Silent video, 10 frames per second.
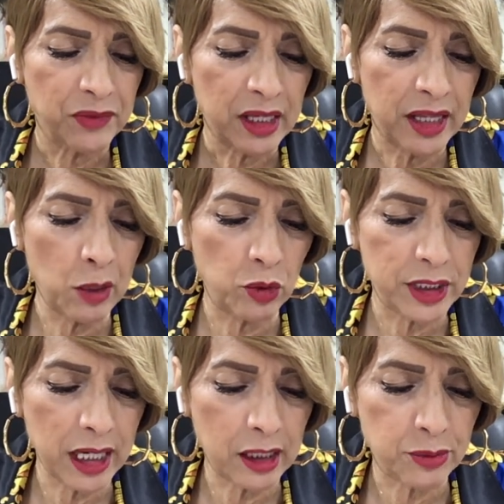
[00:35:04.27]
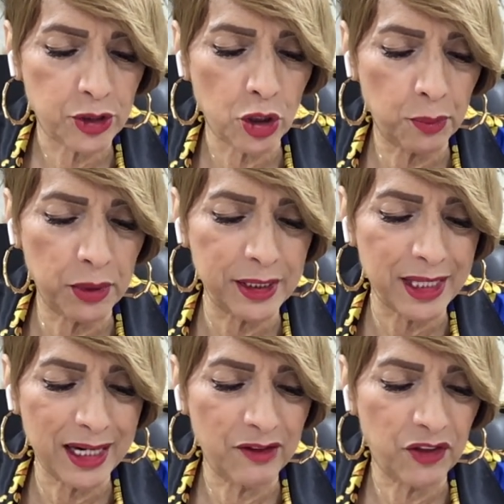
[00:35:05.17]
they will take up serpents,
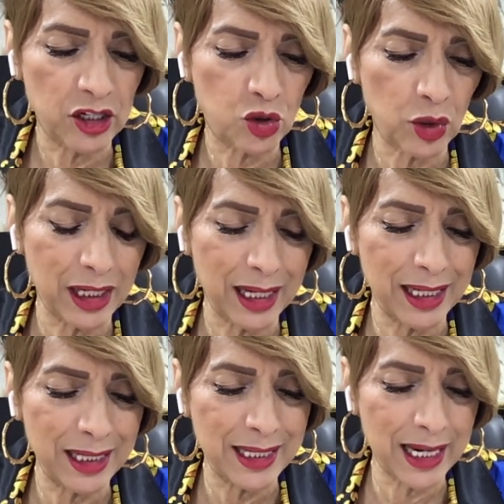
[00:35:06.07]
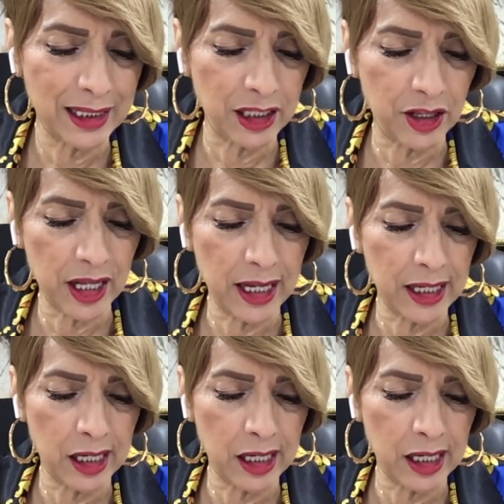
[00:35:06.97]
and if they drink any deadly thing,